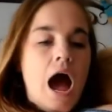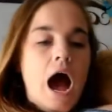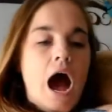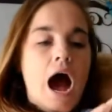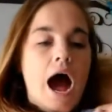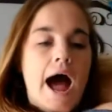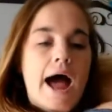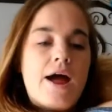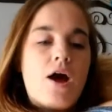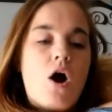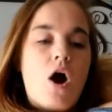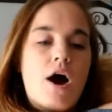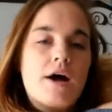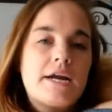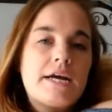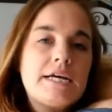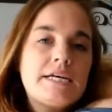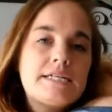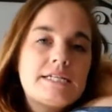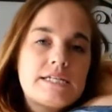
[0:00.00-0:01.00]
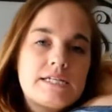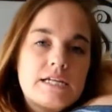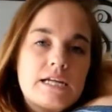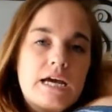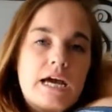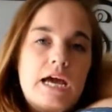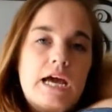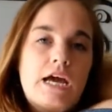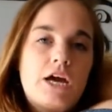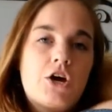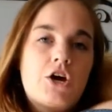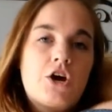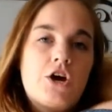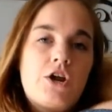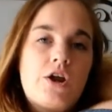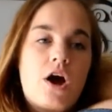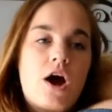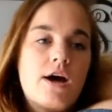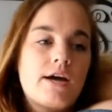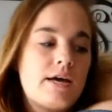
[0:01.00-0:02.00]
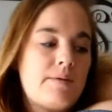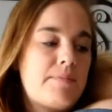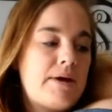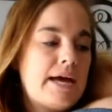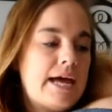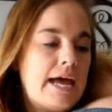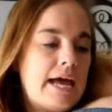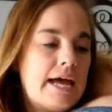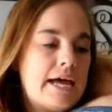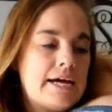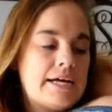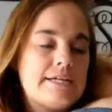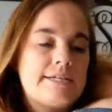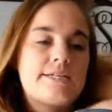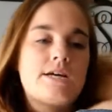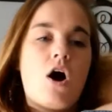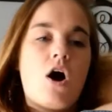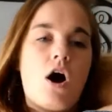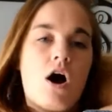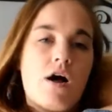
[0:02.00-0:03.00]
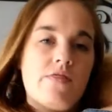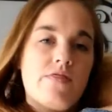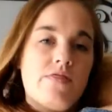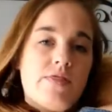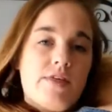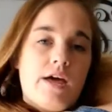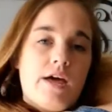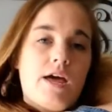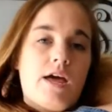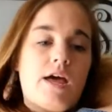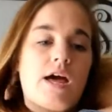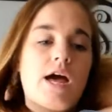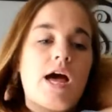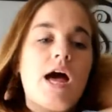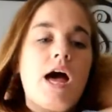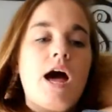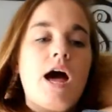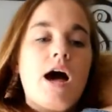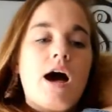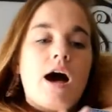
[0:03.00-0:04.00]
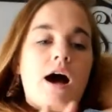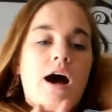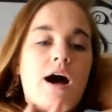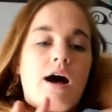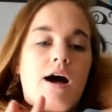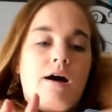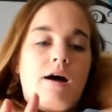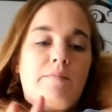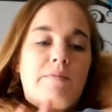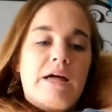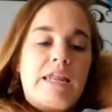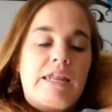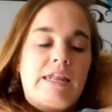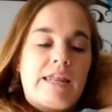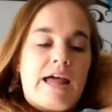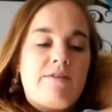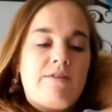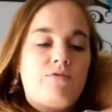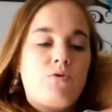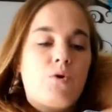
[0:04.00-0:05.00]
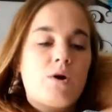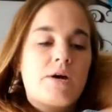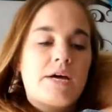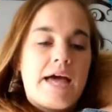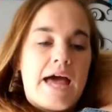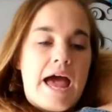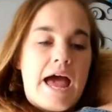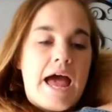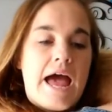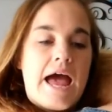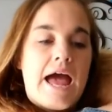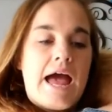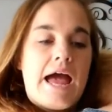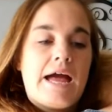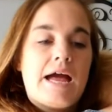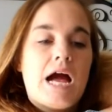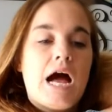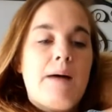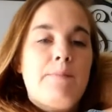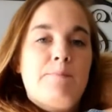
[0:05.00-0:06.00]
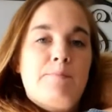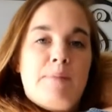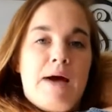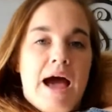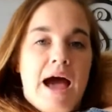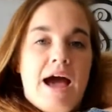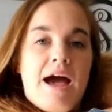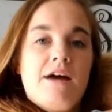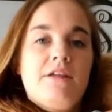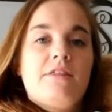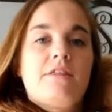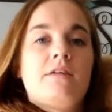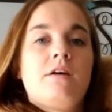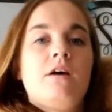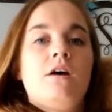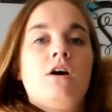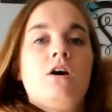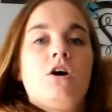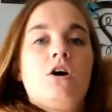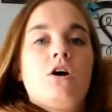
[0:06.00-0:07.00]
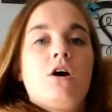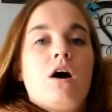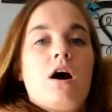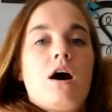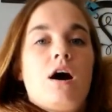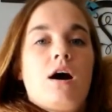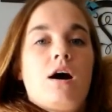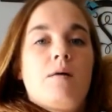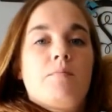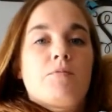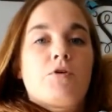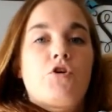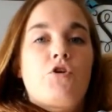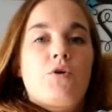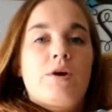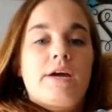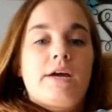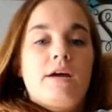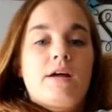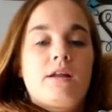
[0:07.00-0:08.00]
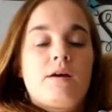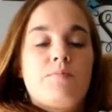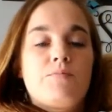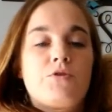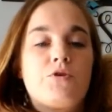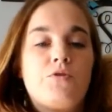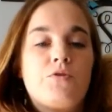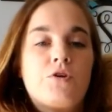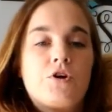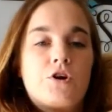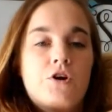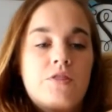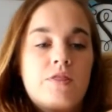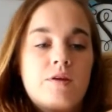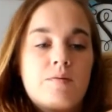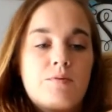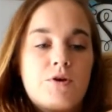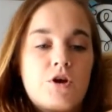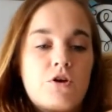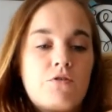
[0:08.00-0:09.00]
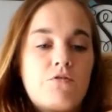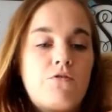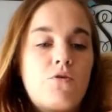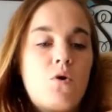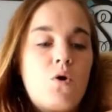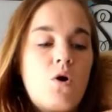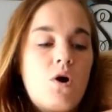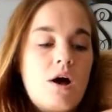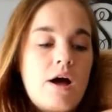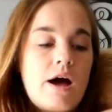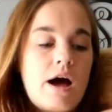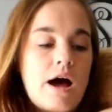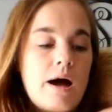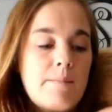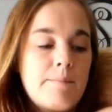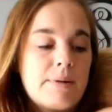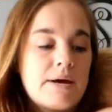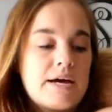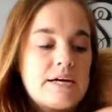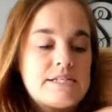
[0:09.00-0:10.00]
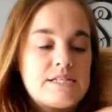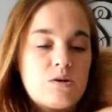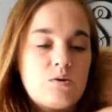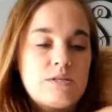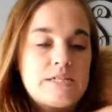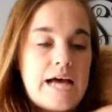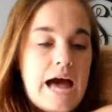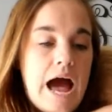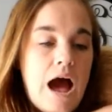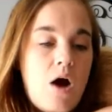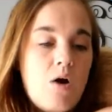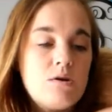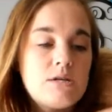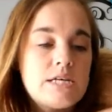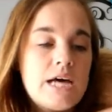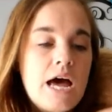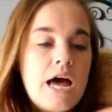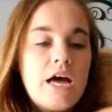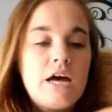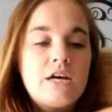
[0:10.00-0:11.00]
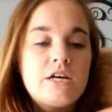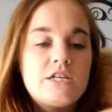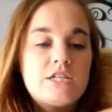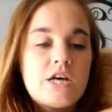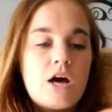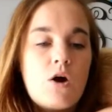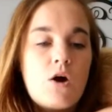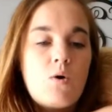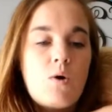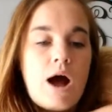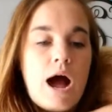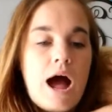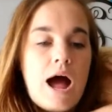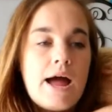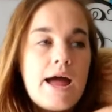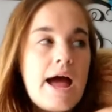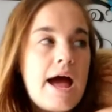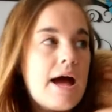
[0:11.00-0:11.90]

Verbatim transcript: I honestly could not get my hands on the um, Level K math um, curriculum through the Good and the Beautiful um, because it was out. So I